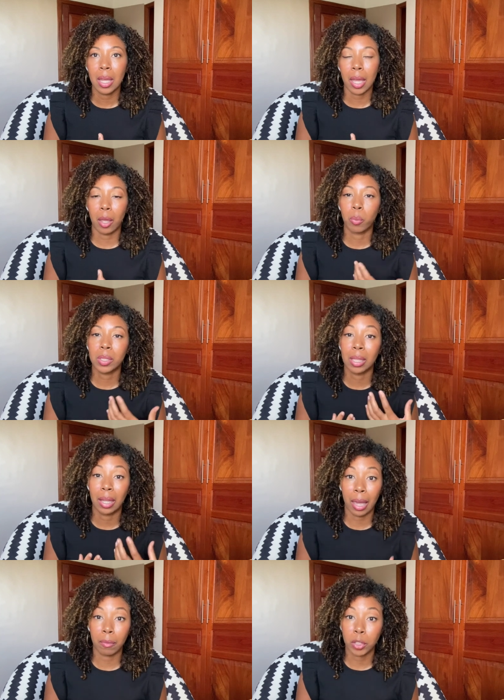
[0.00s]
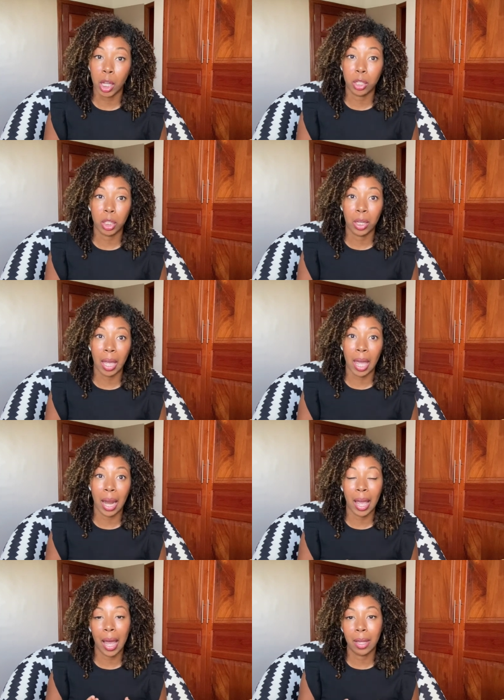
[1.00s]
it was life changing and
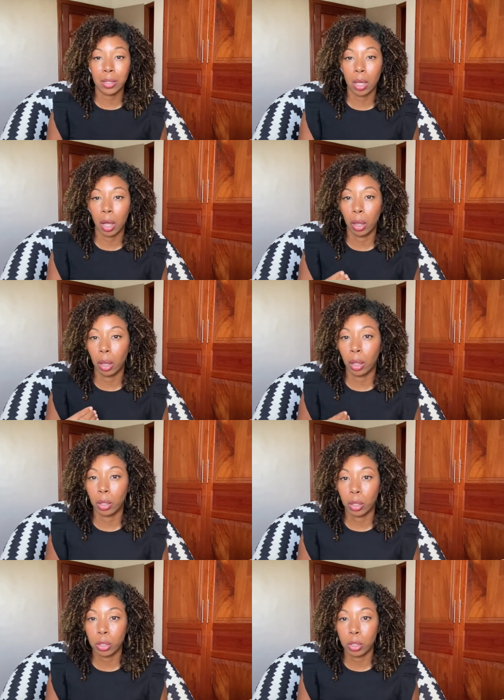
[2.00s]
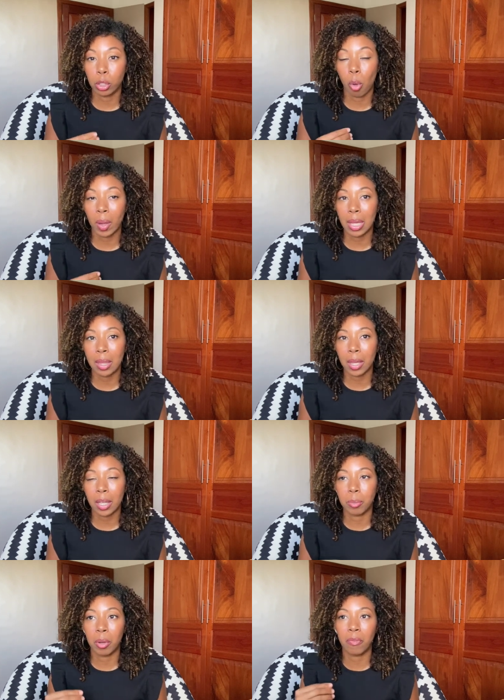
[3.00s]
I had to unlearn so many
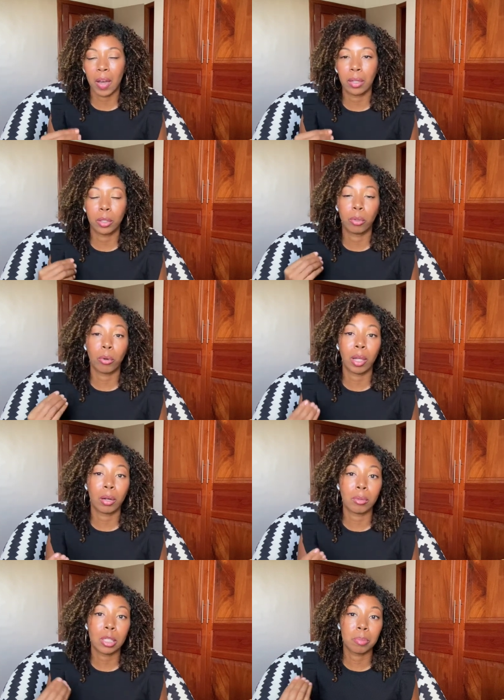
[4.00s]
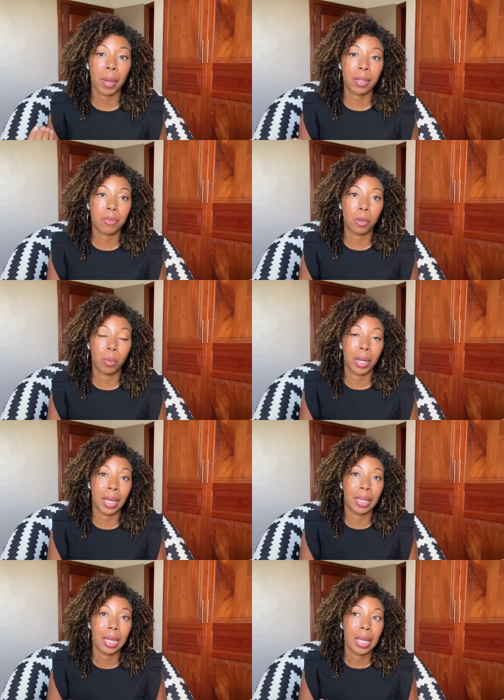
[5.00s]
things but find a greater respect for what I